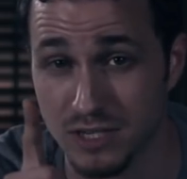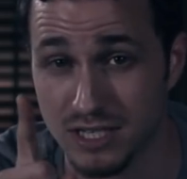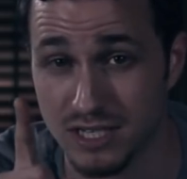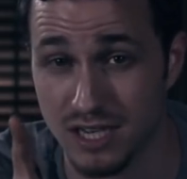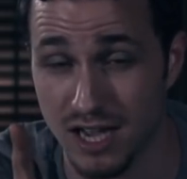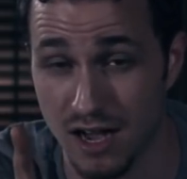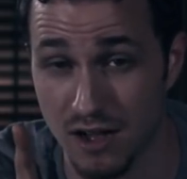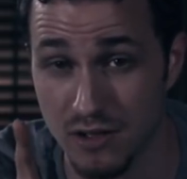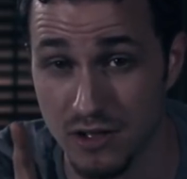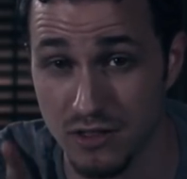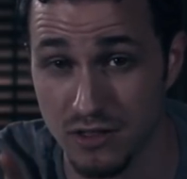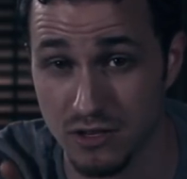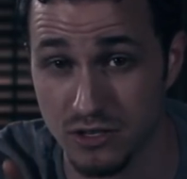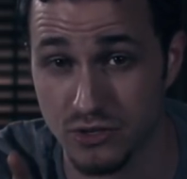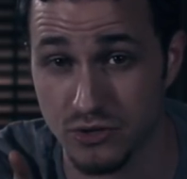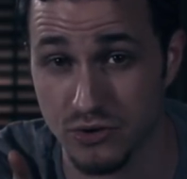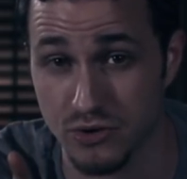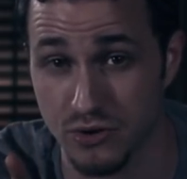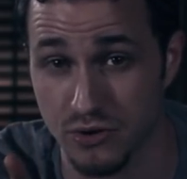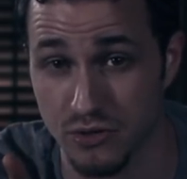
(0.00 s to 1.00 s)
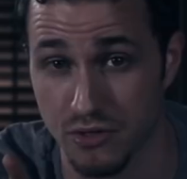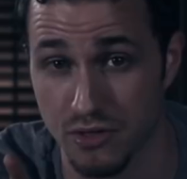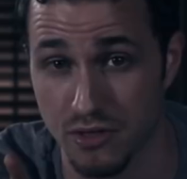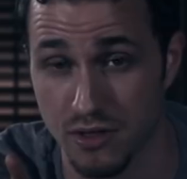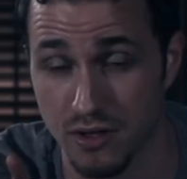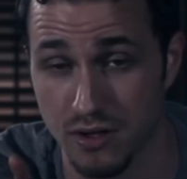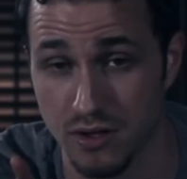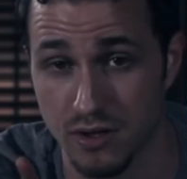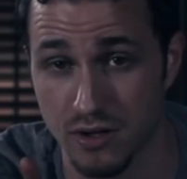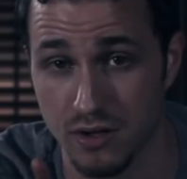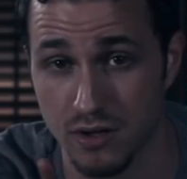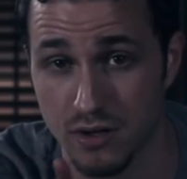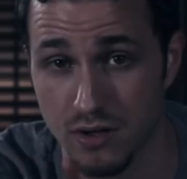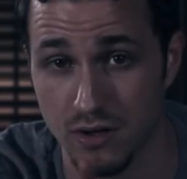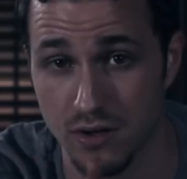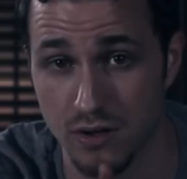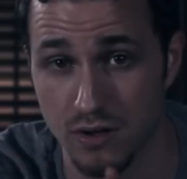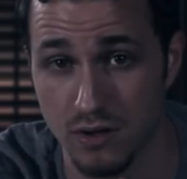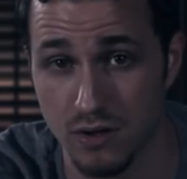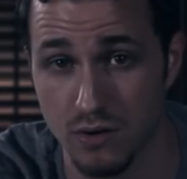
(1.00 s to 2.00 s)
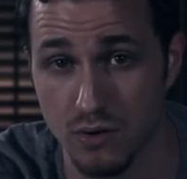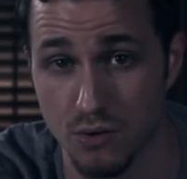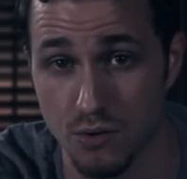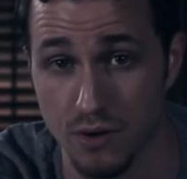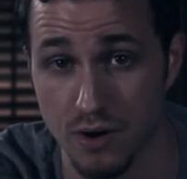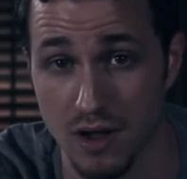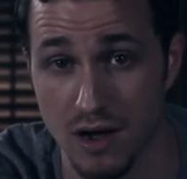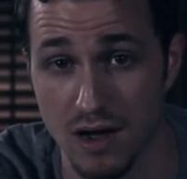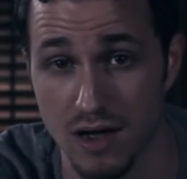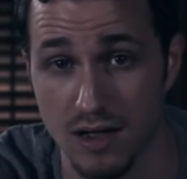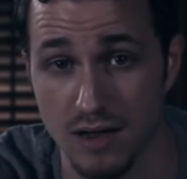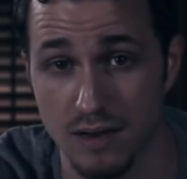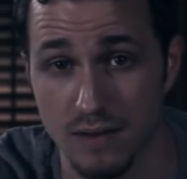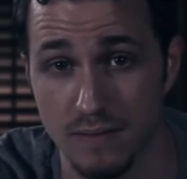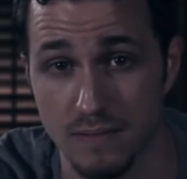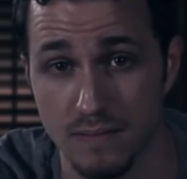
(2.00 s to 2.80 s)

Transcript: was telling the truth or not?